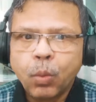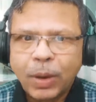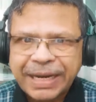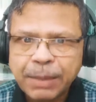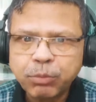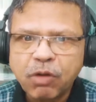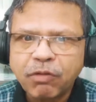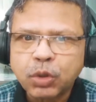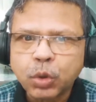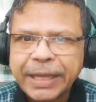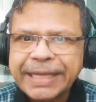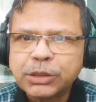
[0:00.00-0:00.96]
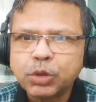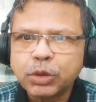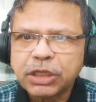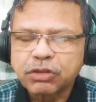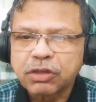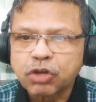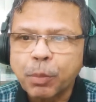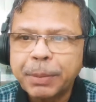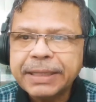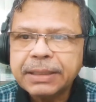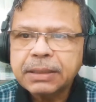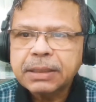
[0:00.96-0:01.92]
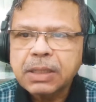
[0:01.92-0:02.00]
Welcome to our today's UTSO
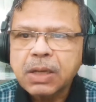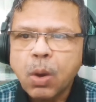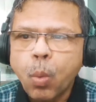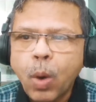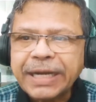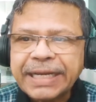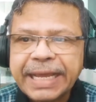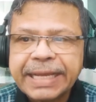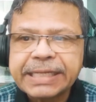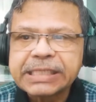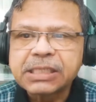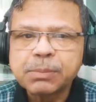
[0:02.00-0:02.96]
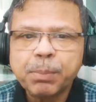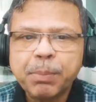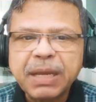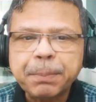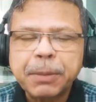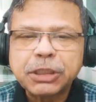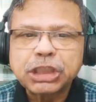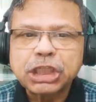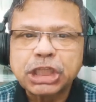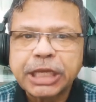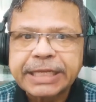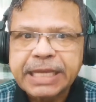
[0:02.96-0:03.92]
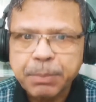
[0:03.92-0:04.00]
topic, what is big picture
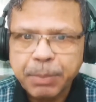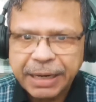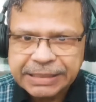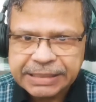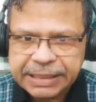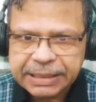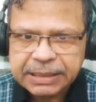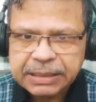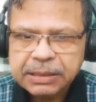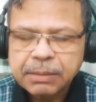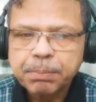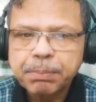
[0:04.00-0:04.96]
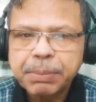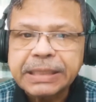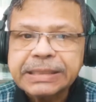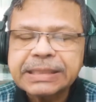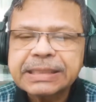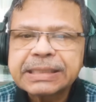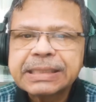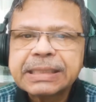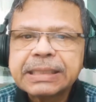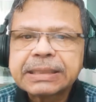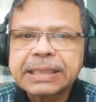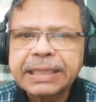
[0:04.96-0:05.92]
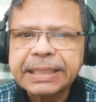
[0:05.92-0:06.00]
thinking mindset, plus
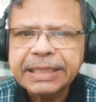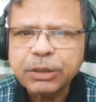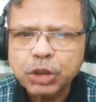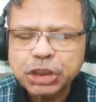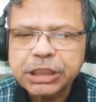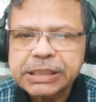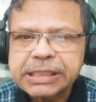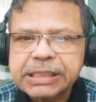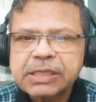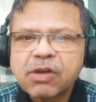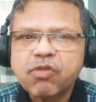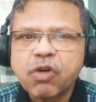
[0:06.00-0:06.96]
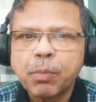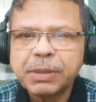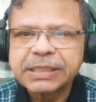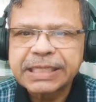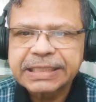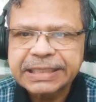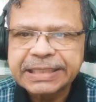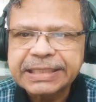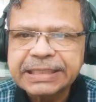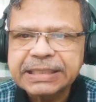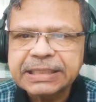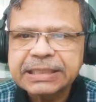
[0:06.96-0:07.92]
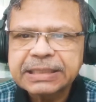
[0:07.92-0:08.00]
30 questions for business
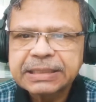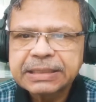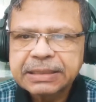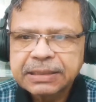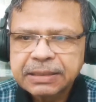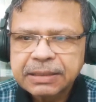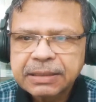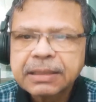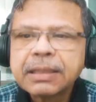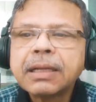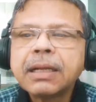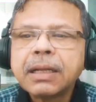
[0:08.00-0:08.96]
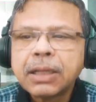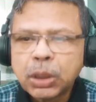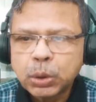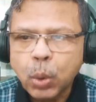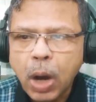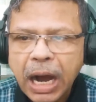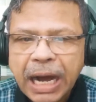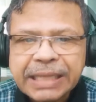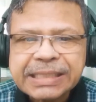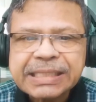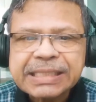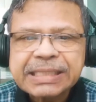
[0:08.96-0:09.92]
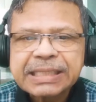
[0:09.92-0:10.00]
leaders to
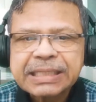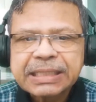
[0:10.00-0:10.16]
ask